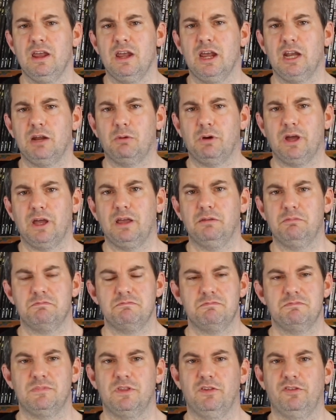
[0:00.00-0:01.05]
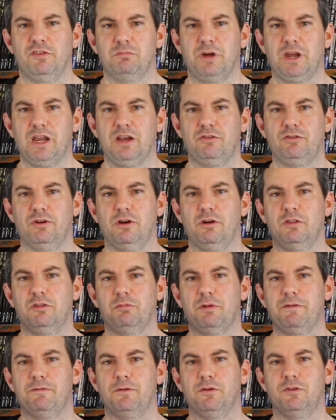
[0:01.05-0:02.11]
Anyway, this is my intro and it's
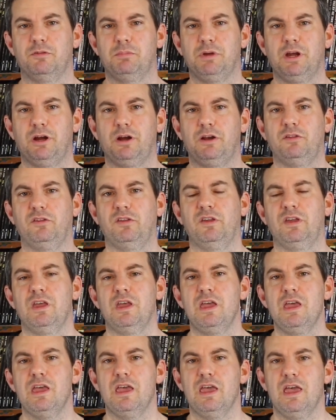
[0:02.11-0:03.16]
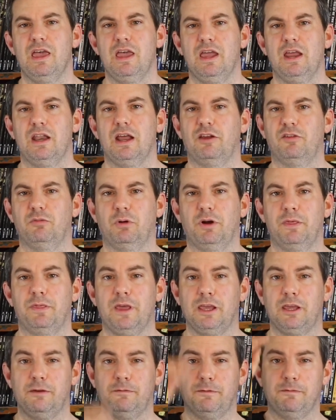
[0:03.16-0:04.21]
my first appearance, and I just want to
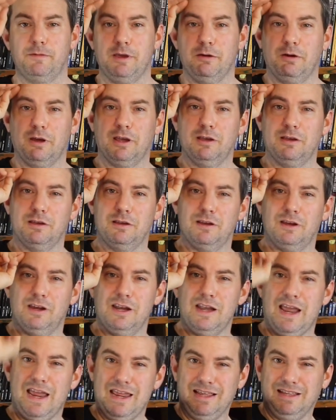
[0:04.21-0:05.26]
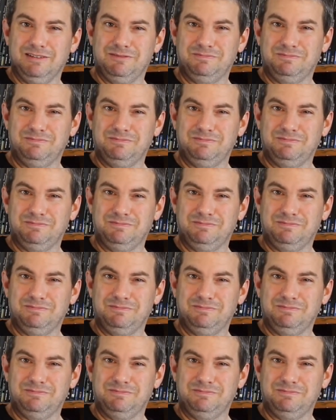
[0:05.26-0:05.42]
thank you for viewing. Good night.